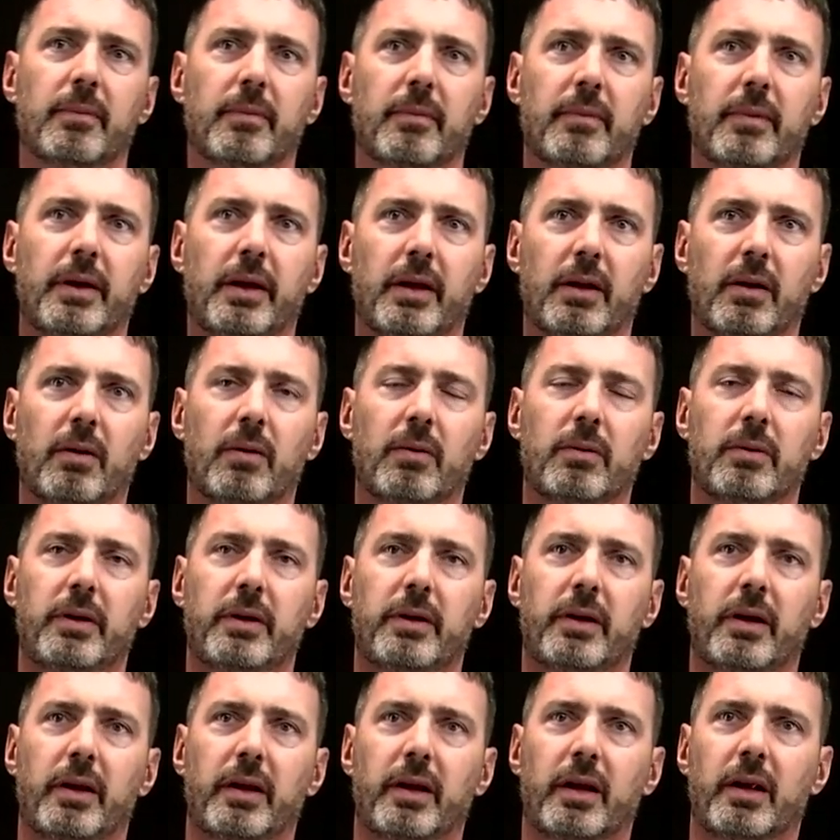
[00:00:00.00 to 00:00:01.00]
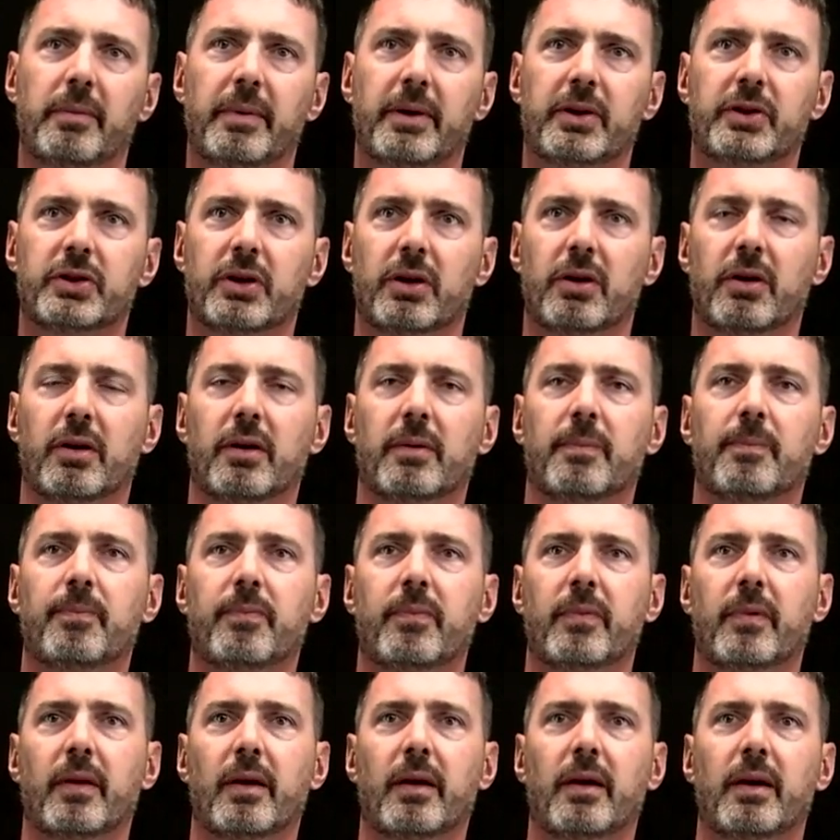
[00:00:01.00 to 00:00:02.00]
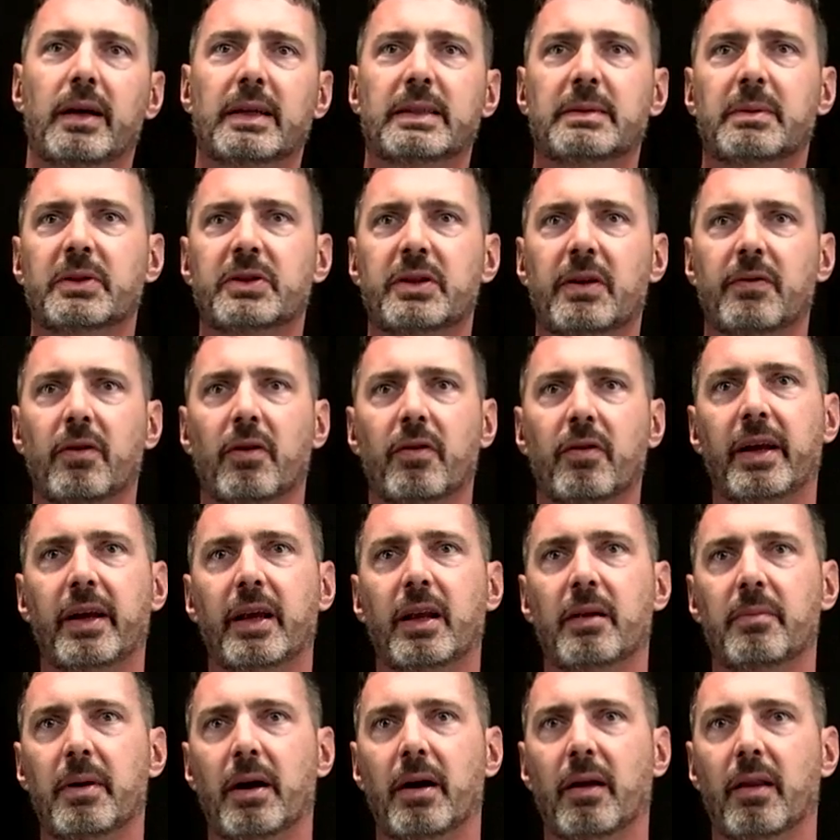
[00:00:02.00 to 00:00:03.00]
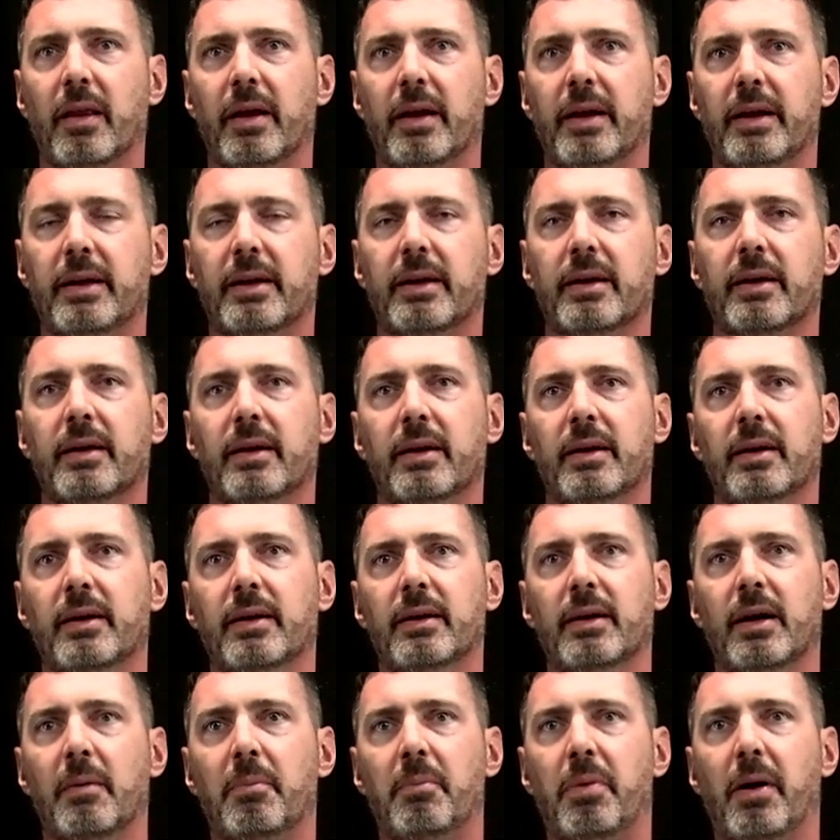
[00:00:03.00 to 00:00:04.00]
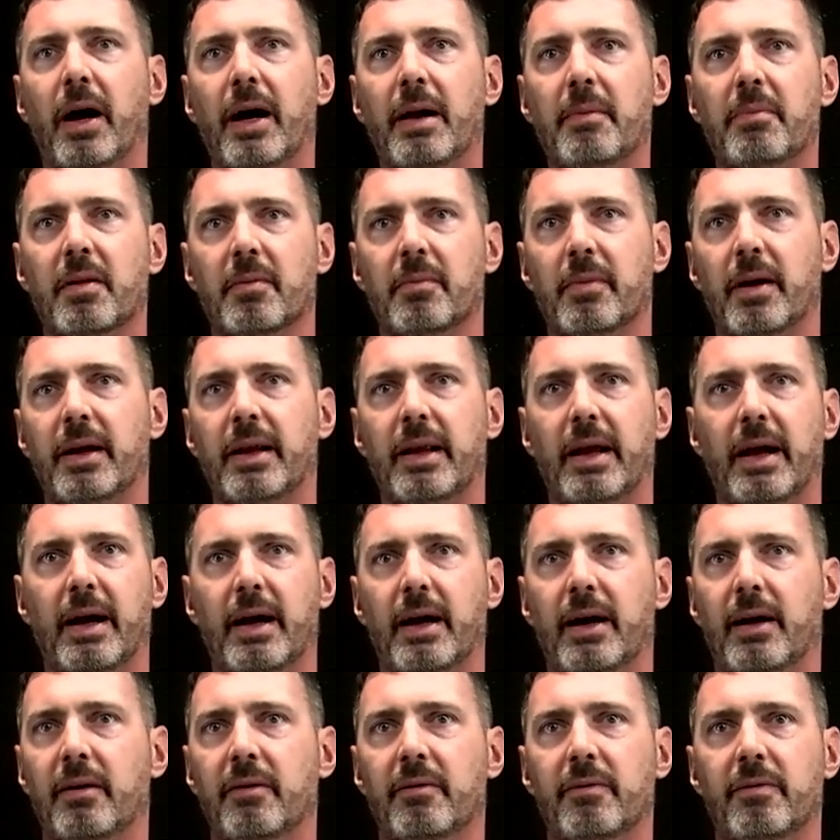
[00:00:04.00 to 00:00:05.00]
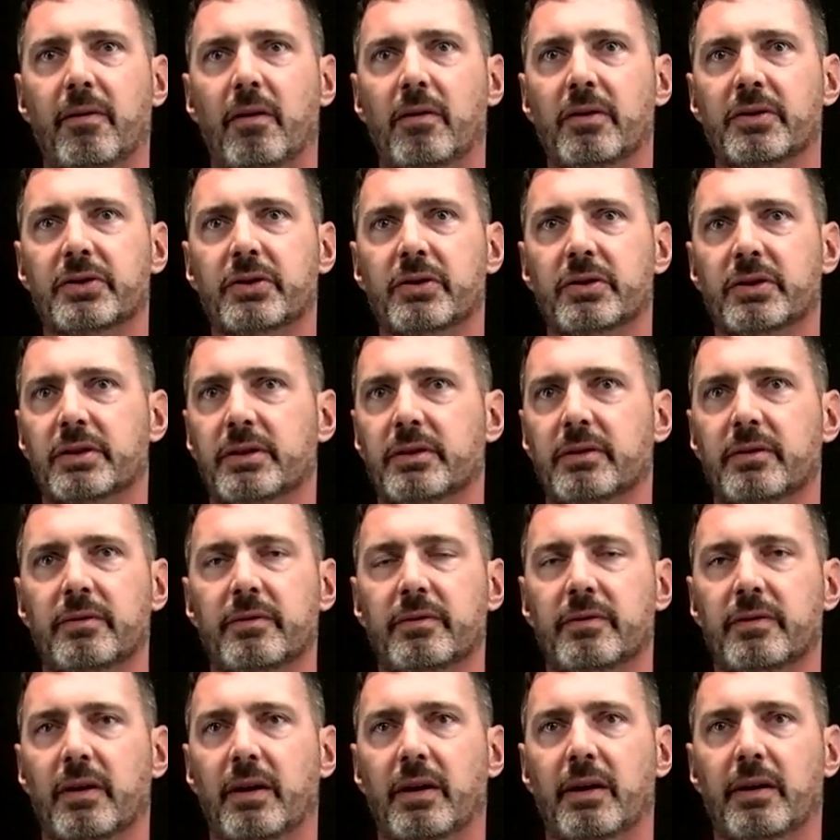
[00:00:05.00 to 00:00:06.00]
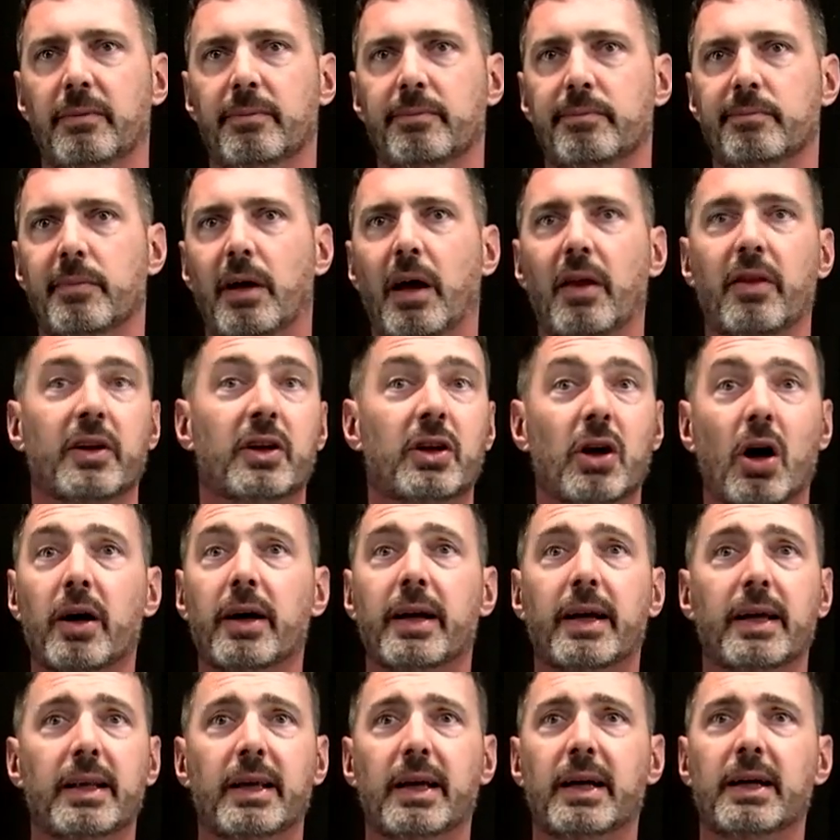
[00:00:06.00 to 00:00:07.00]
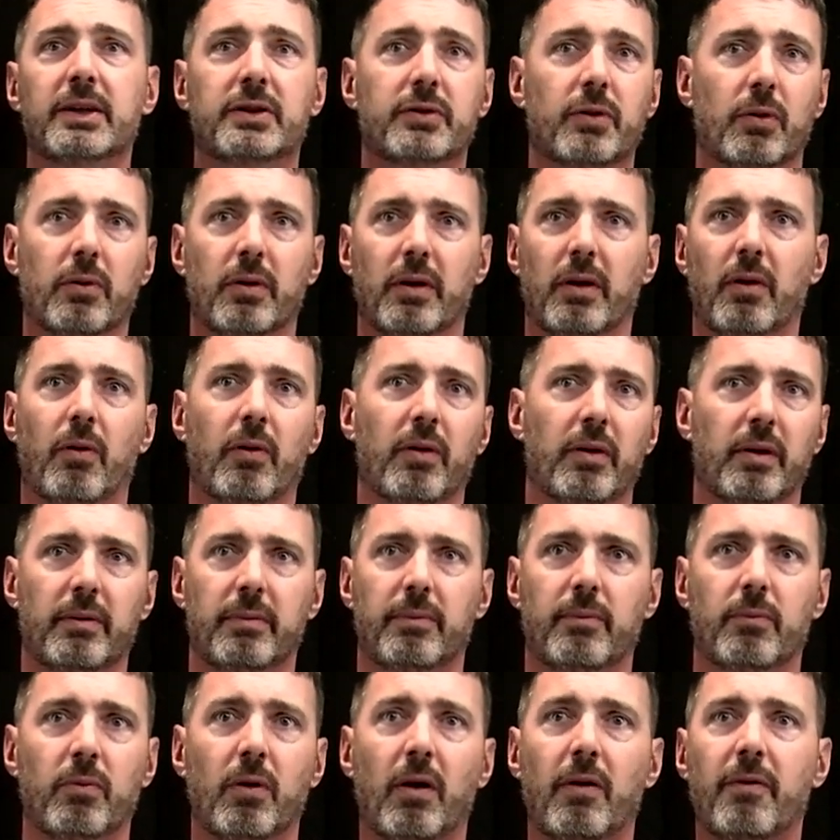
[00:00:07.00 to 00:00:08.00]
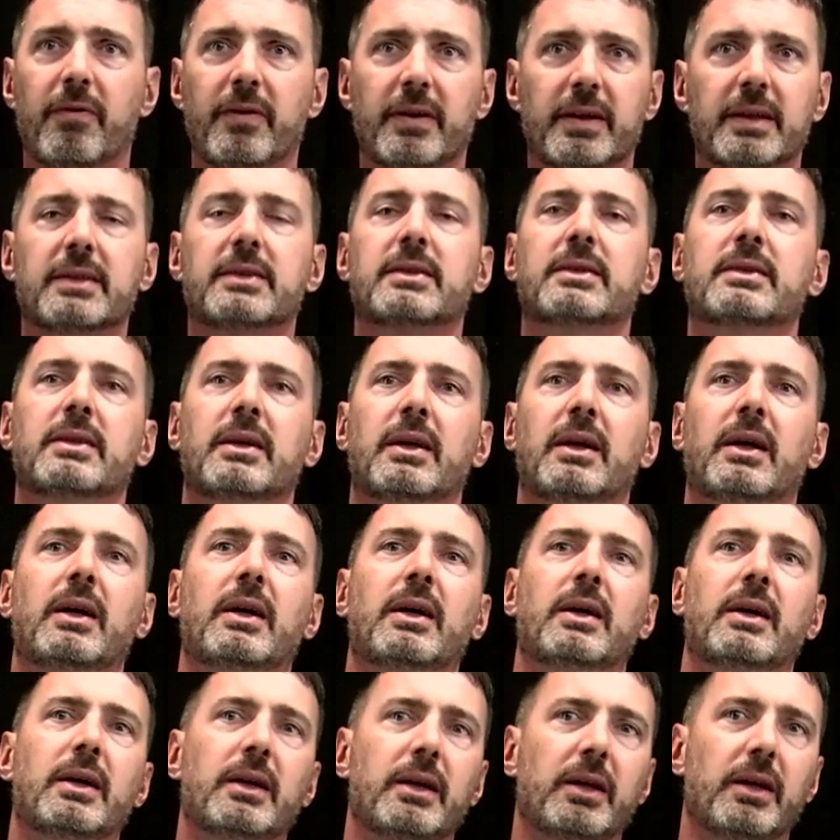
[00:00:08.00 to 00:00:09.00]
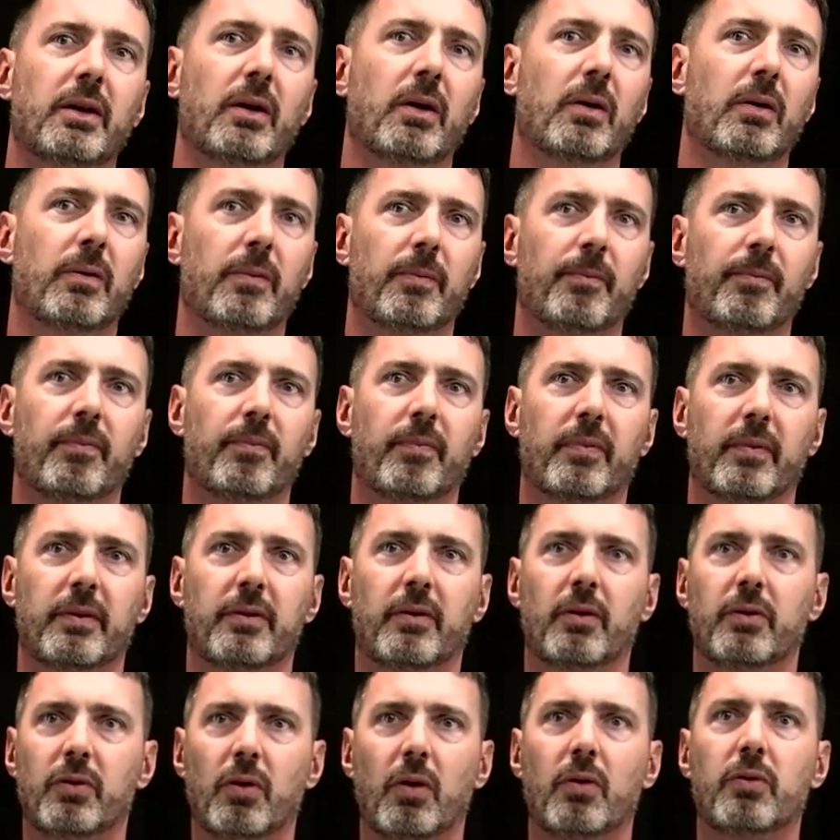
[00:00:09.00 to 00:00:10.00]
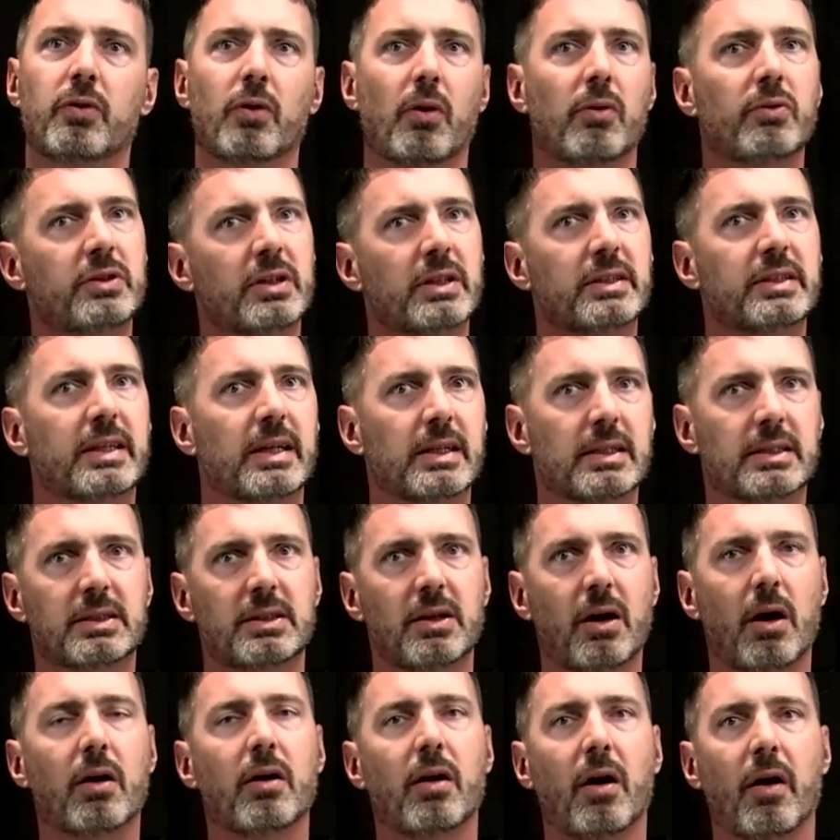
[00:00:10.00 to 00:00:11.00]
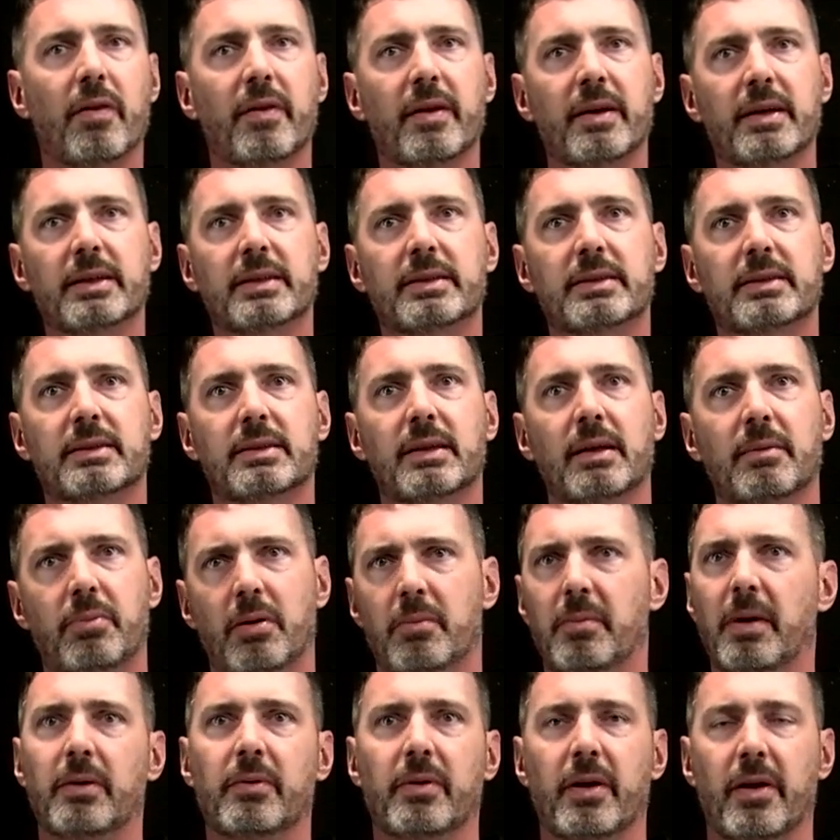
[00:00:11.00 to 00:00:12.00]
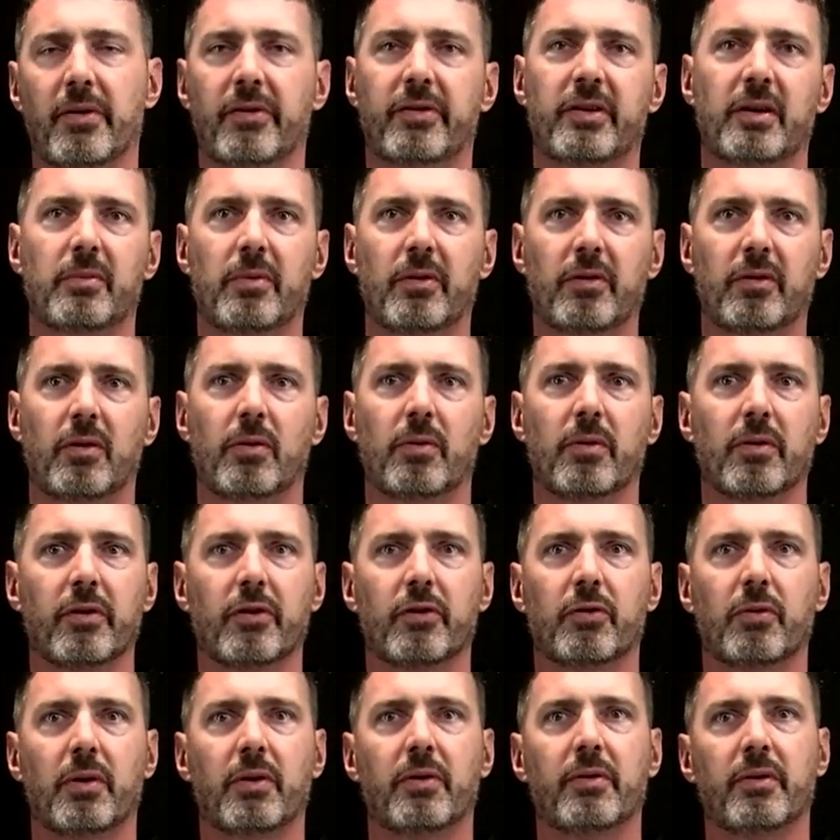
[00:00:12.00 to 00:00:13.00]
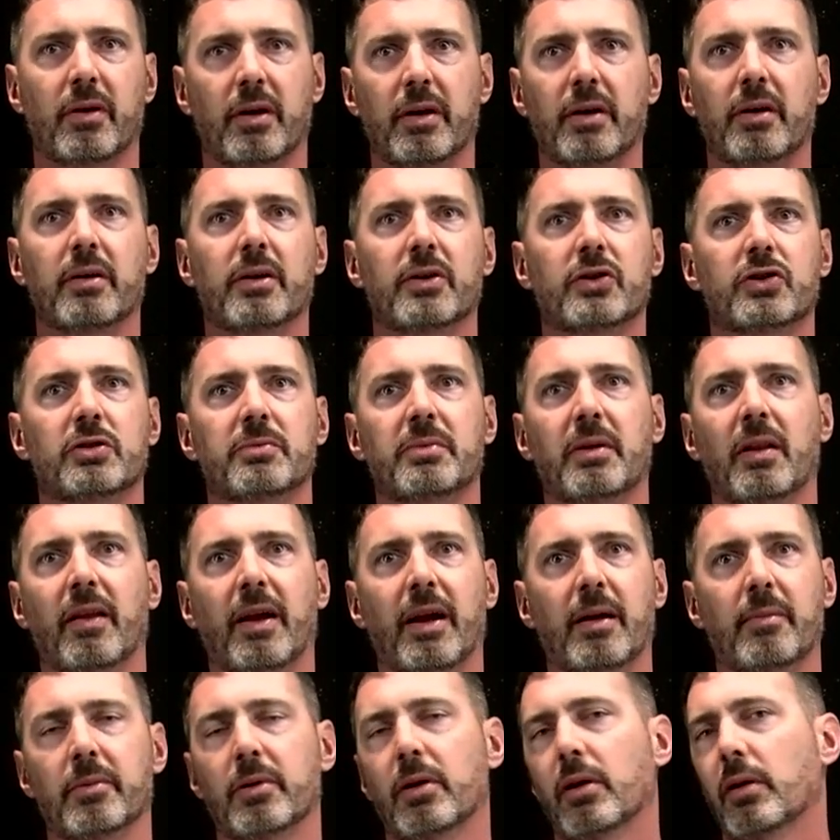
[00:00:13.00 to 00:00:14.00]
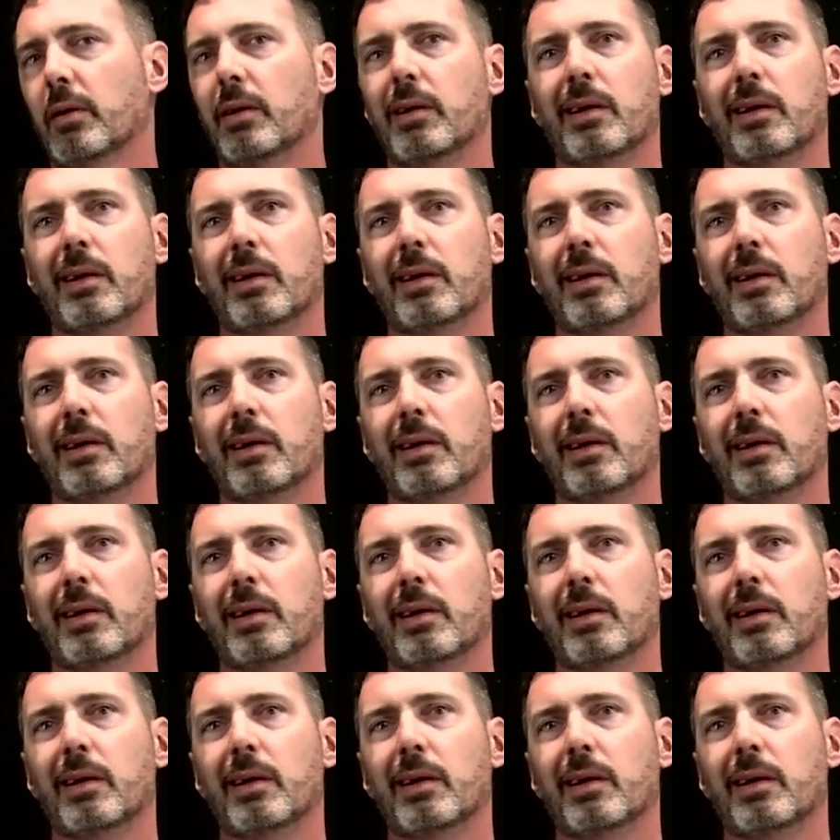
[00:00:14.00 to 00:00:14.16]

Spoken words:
You know, you got to make sure, especially if you're about like a pipe that might have all sorts of either gunk in it or roughness. You know, don't just get stuck on this. But my Reynolds number is lower than 2300. It should be laminar.